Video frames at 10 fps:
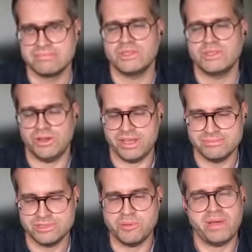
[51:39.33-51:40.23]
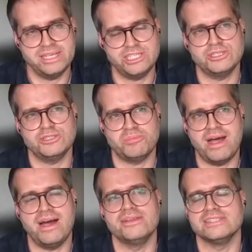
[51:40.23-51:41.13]
Got it. So patience,
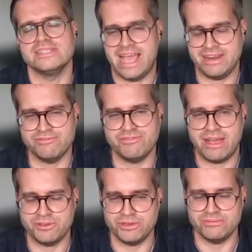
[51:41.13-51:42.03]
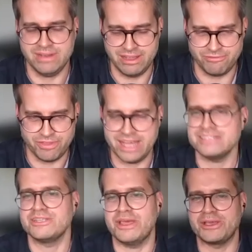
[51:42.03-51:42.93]
partners, and added value. Love
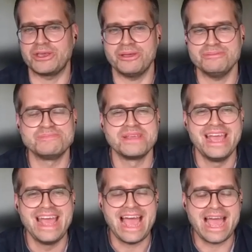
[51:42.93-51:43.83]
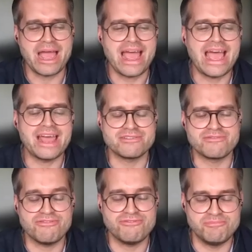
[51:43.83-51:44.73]
that. Thank you.
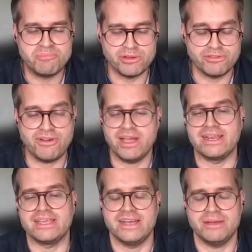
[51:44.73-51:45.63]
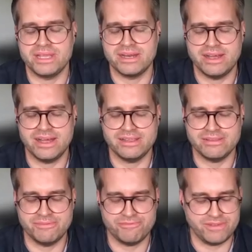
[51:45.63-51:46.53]
And both finally,
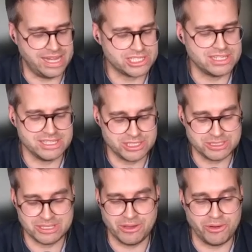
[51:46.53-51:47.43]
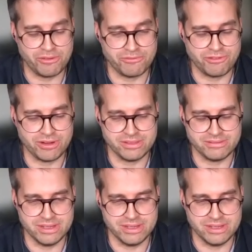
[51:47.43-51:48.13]
actually this has gone on for